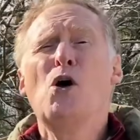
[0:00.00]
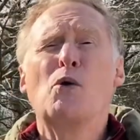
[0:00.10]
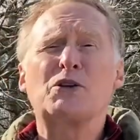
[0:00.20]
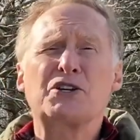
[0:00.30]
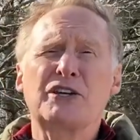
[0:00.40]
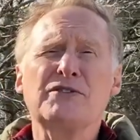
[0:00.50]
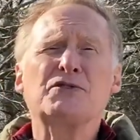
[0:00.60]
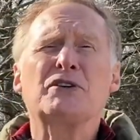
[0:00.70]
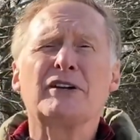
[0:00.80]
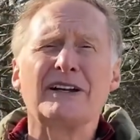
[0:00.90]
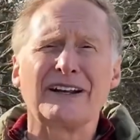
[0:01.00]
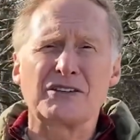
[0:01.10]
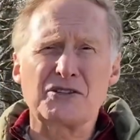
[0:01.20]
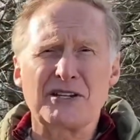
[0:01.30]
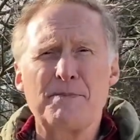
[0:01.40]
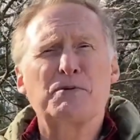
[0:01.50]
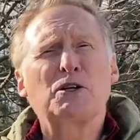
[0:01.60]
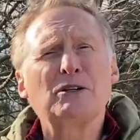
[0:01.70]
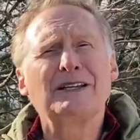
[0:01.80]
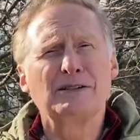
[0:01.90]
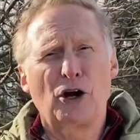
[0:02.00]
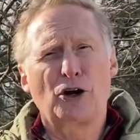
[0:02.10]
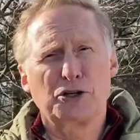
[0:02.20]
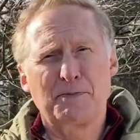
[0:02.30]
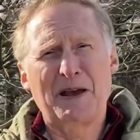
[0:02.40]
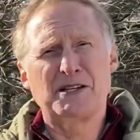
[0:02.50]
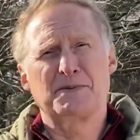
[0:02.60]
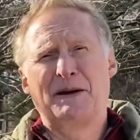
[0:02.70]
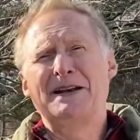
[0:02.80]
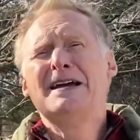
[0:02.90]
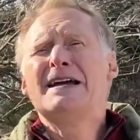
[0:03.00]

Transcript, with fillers: which gives it an exceptionally large basement.